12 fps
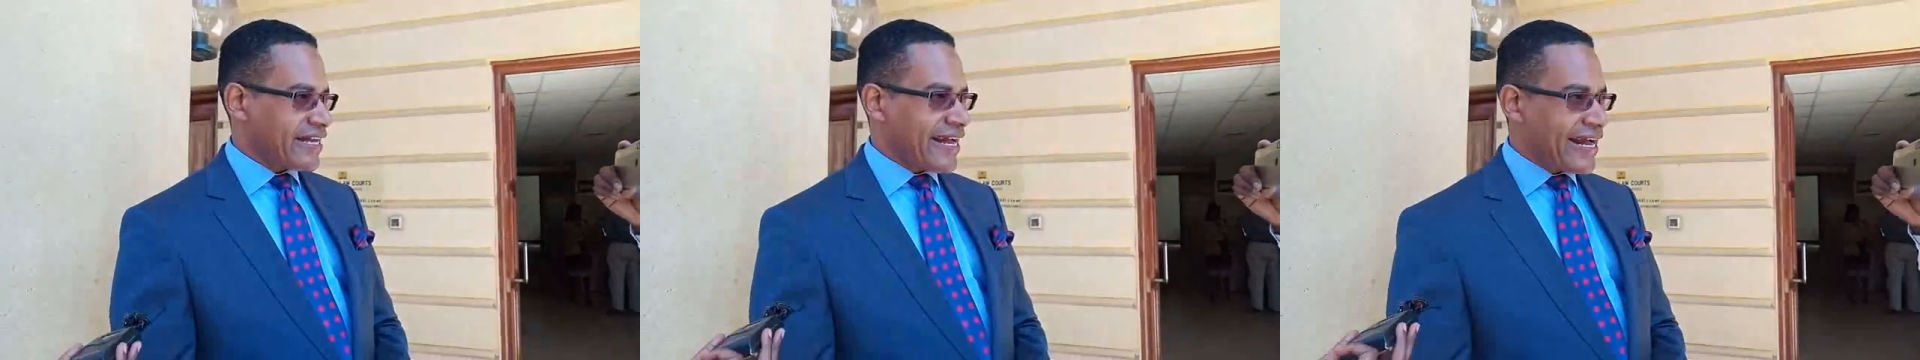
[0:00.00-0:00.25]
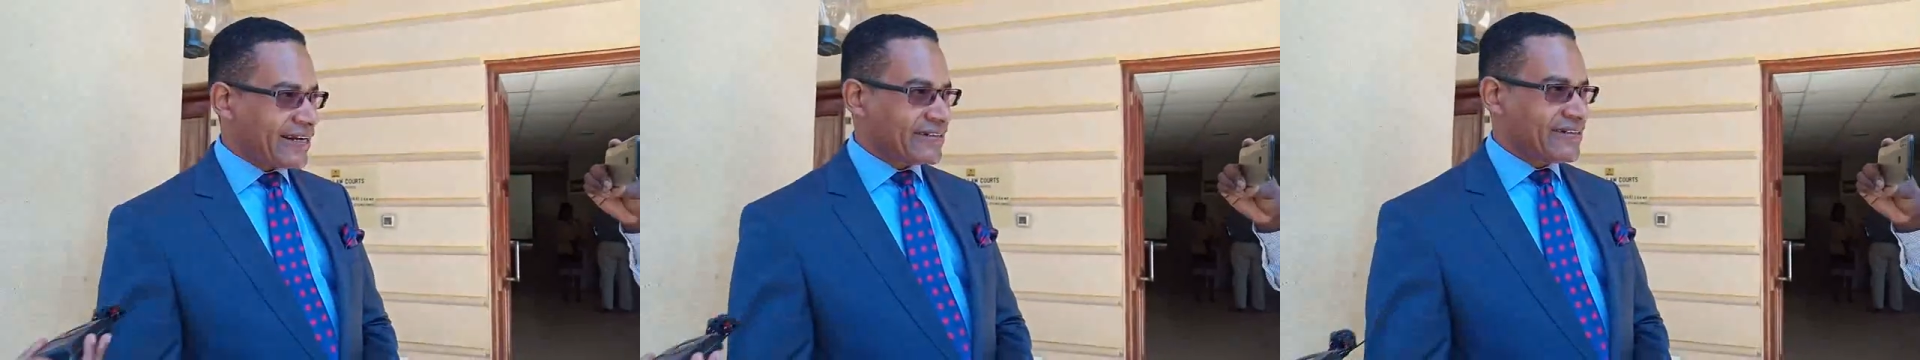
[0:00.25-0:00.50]

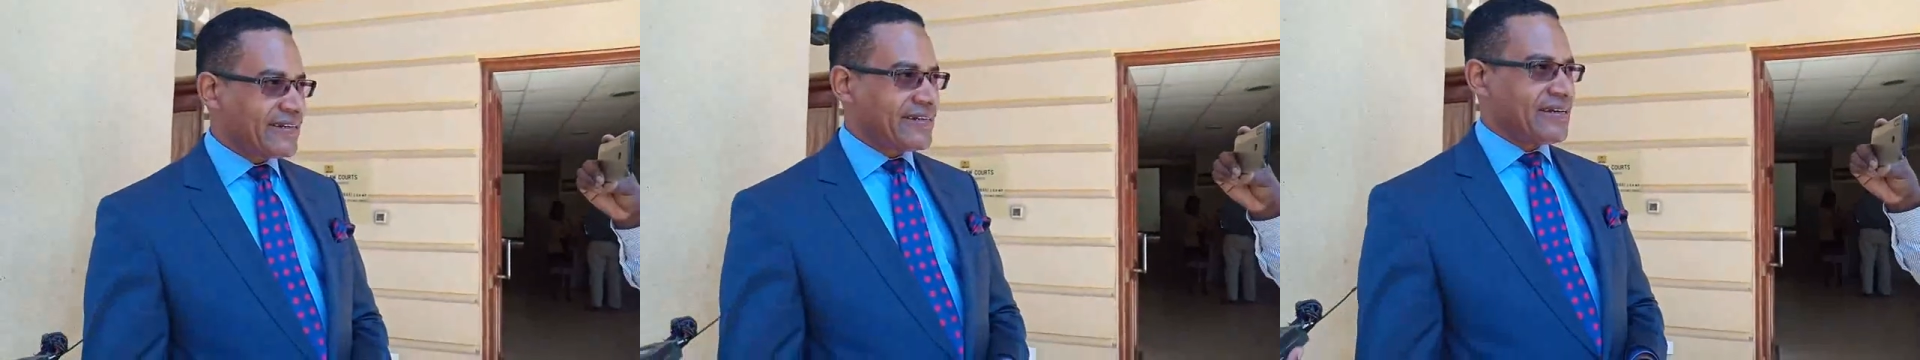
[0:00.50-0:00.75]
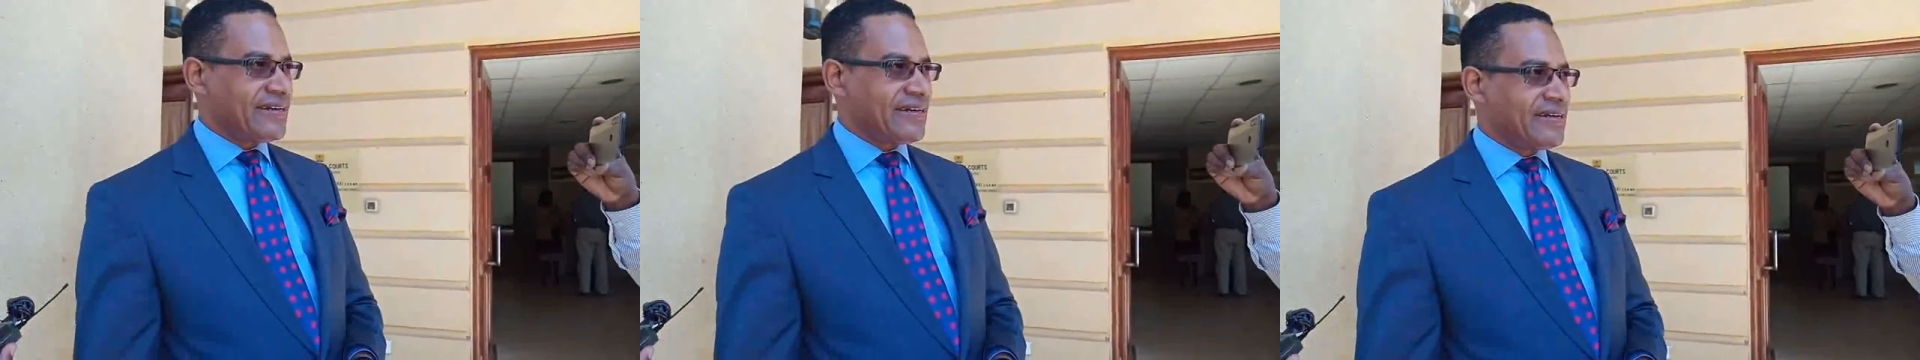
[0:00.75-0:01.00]
Act
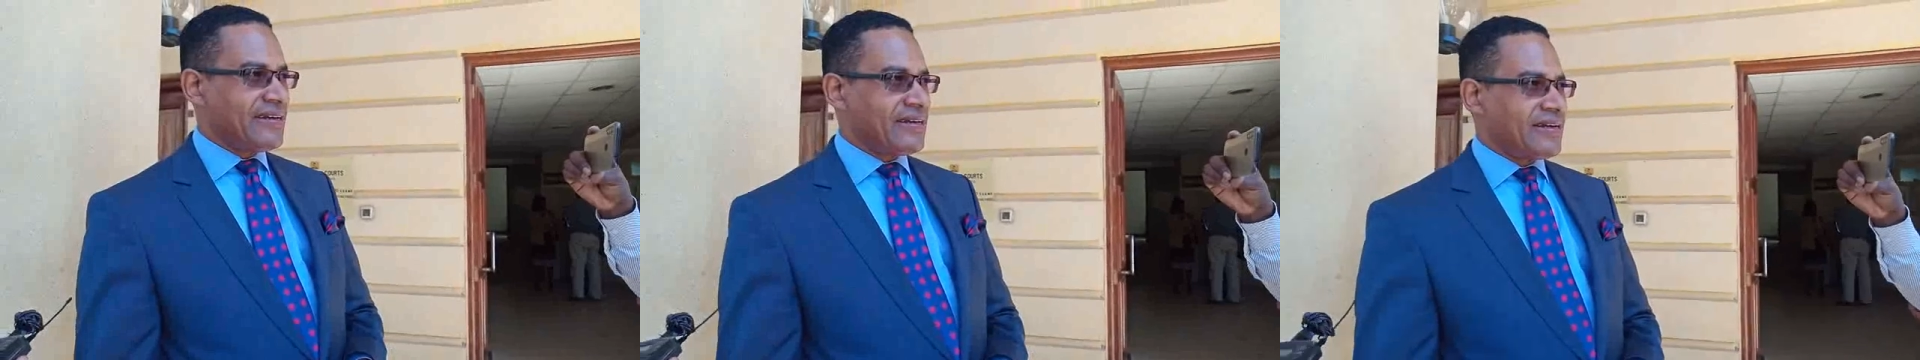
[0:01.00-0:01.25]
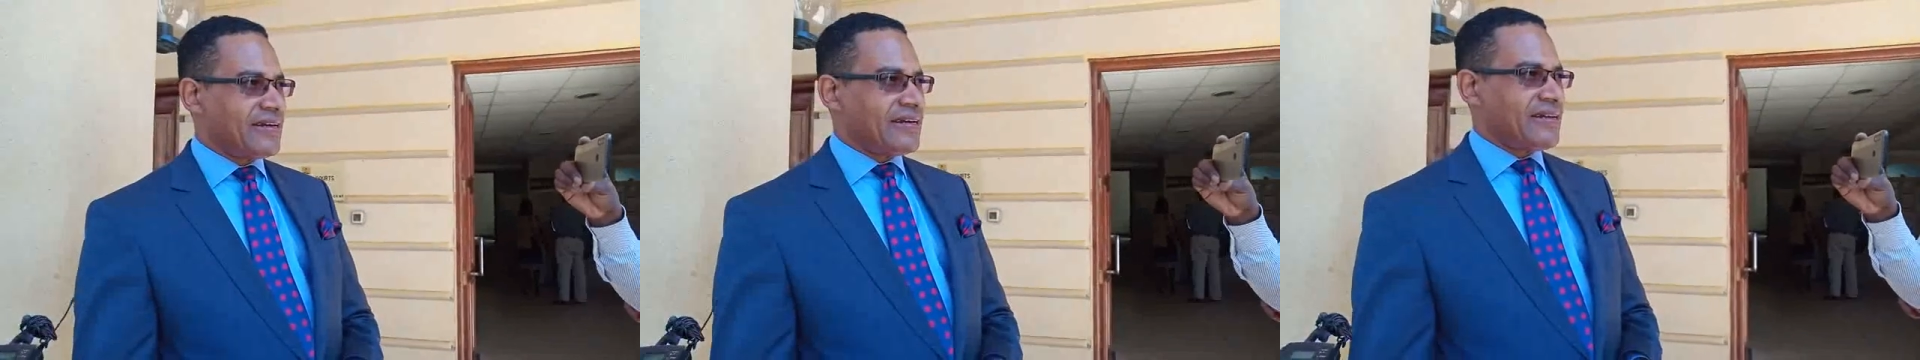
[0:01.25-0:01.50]

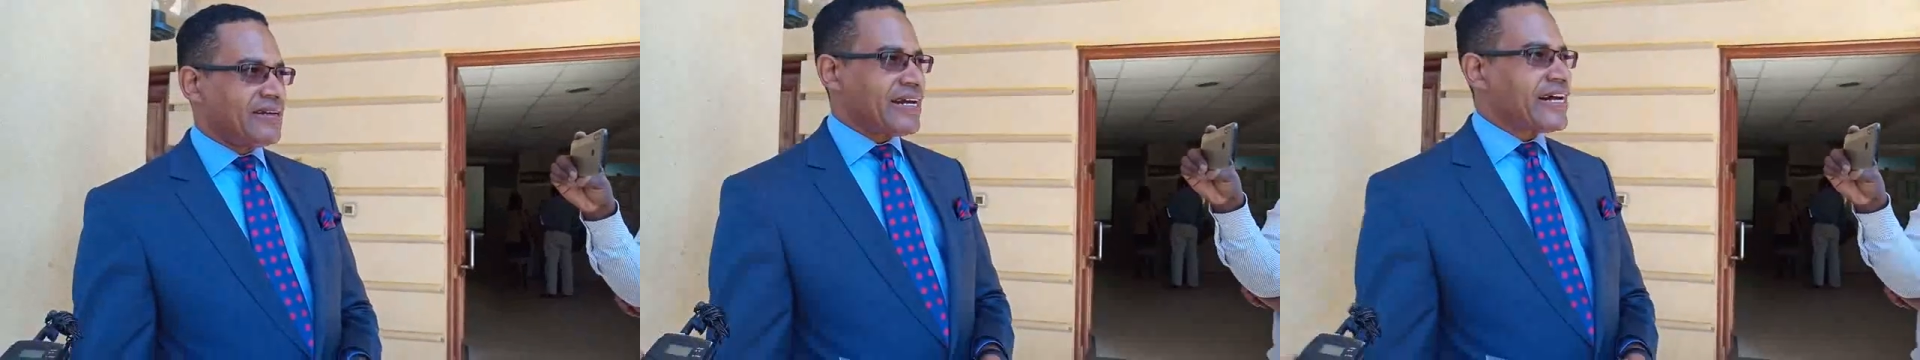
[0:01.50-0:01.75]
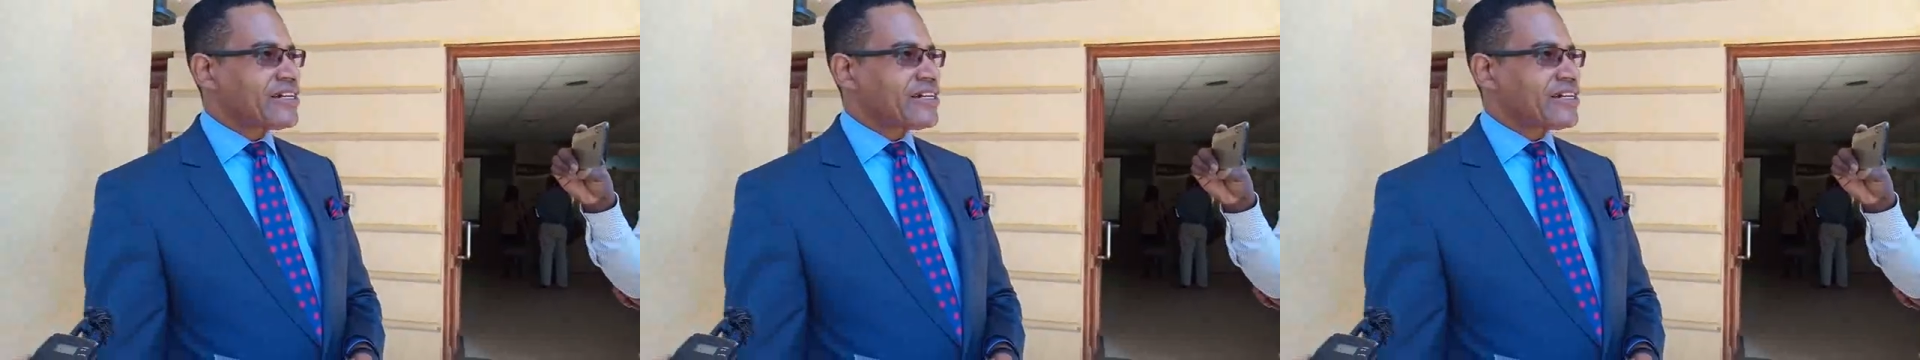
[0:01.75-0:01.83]
does